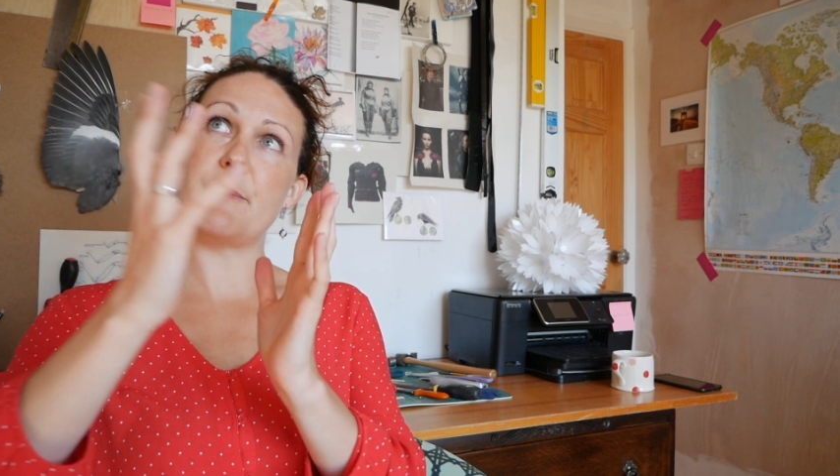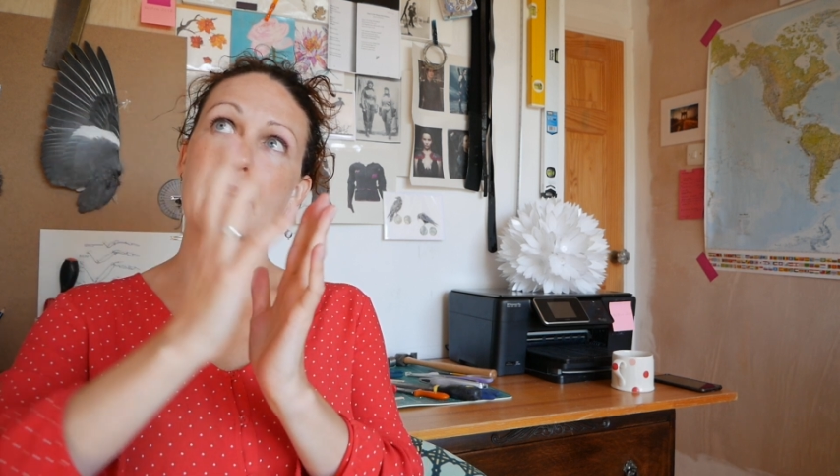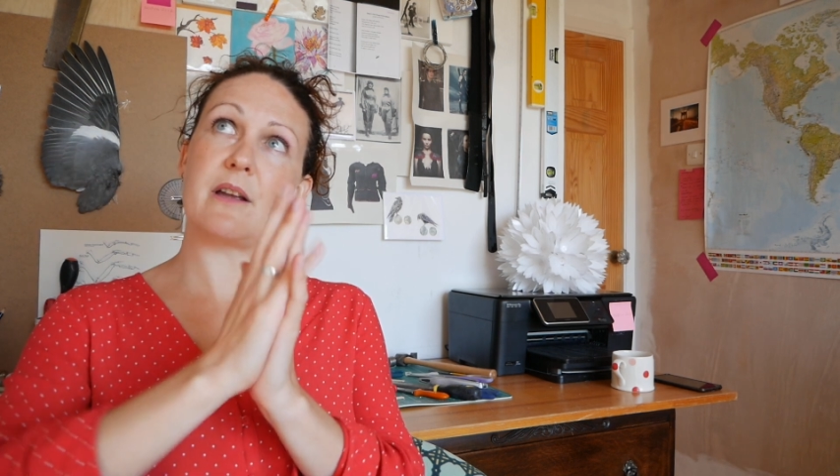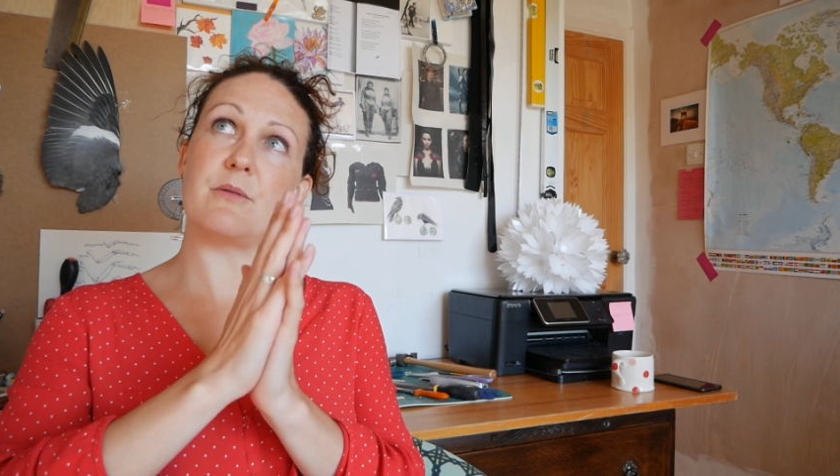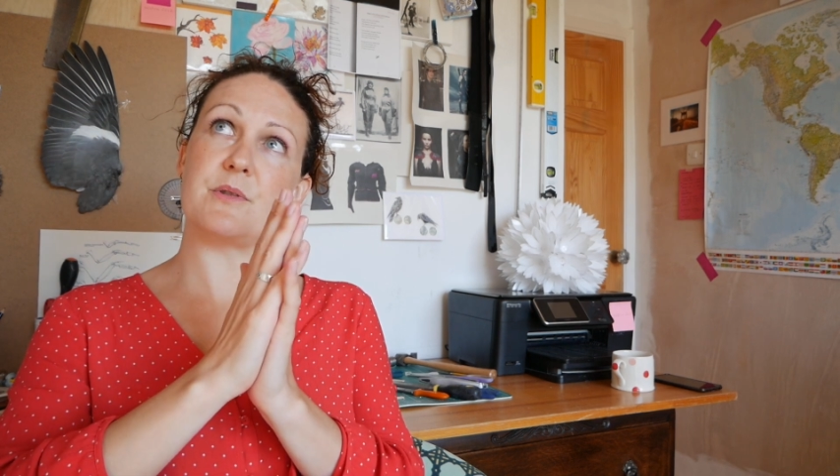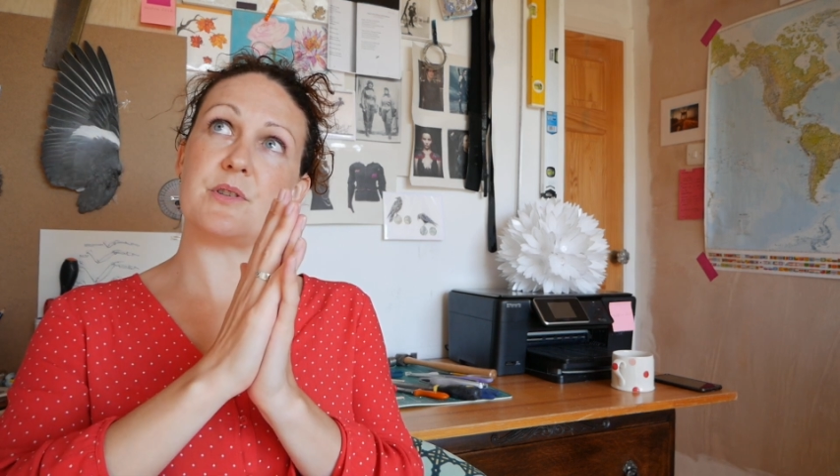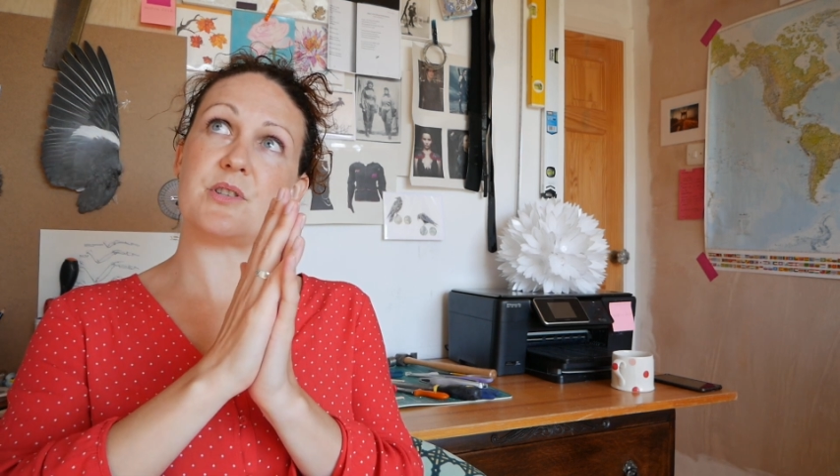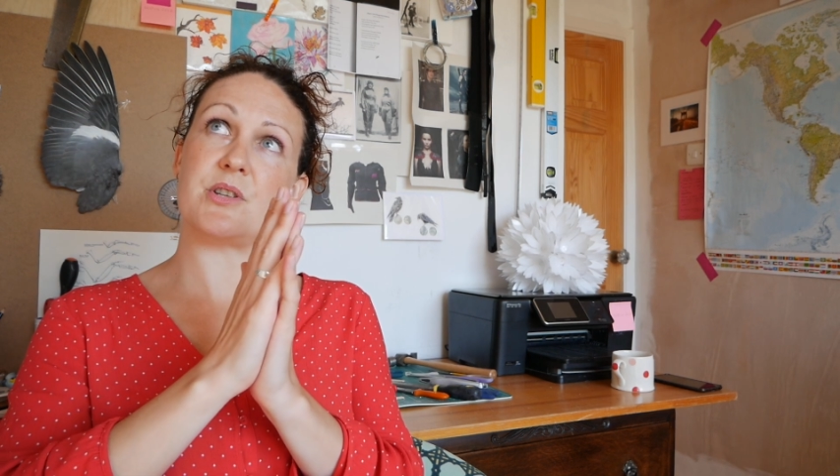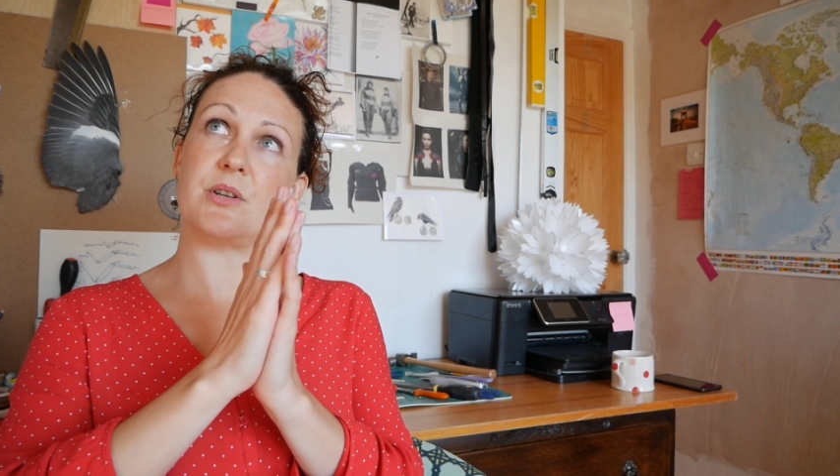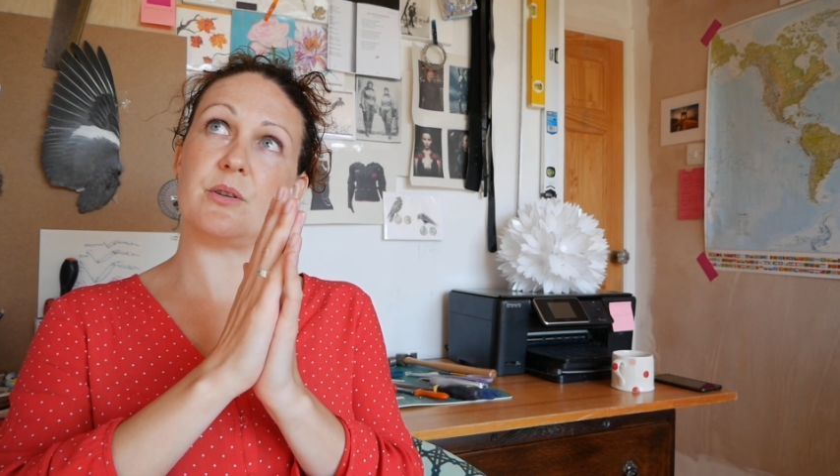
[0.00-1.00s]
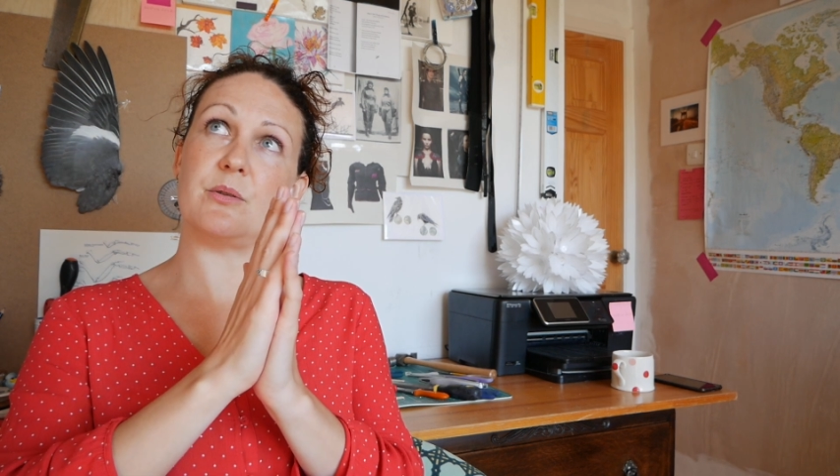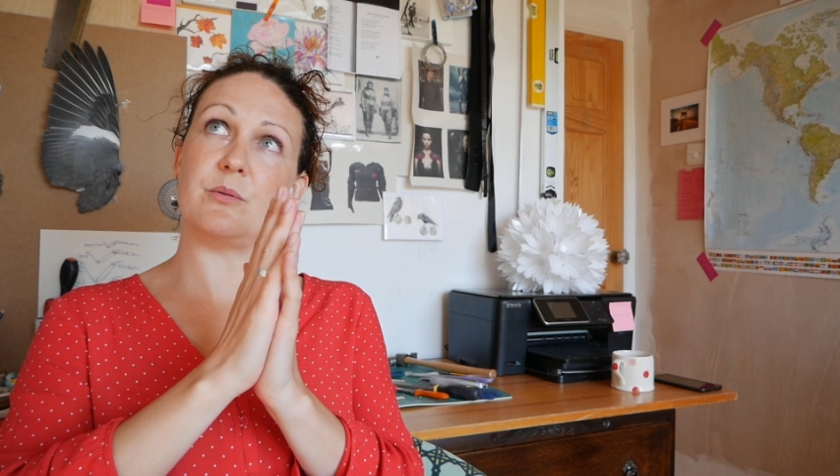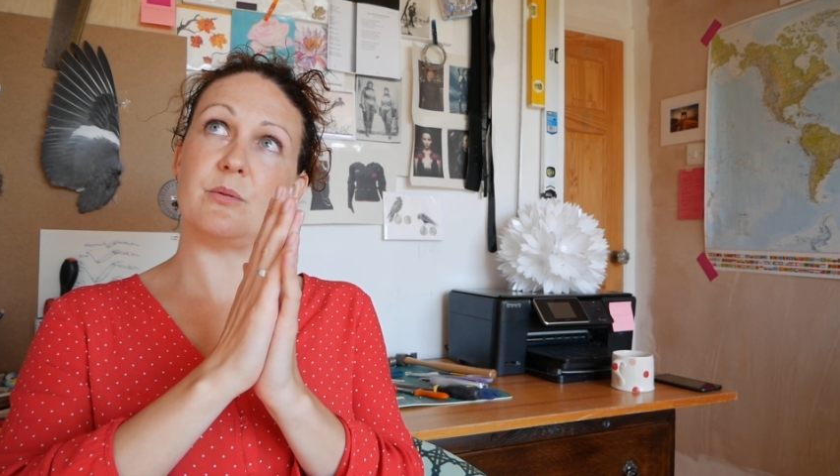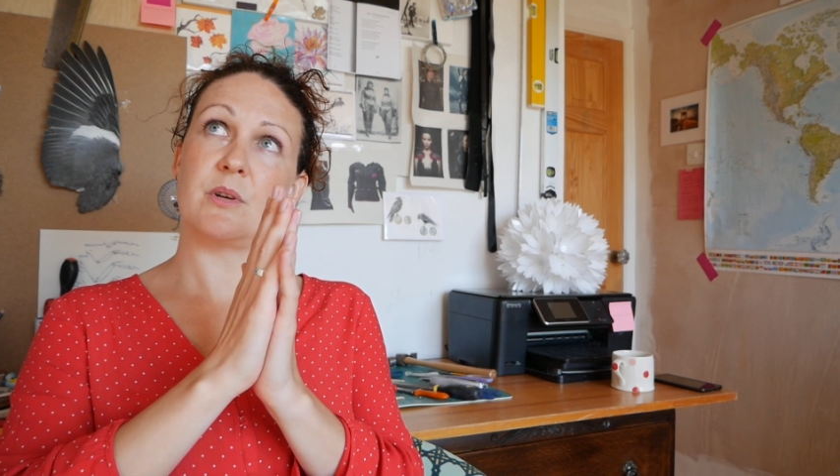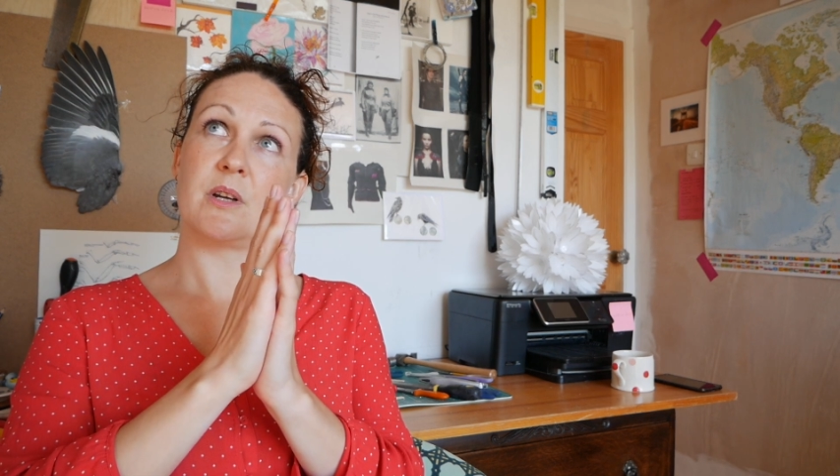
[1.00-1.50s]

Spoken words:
I going to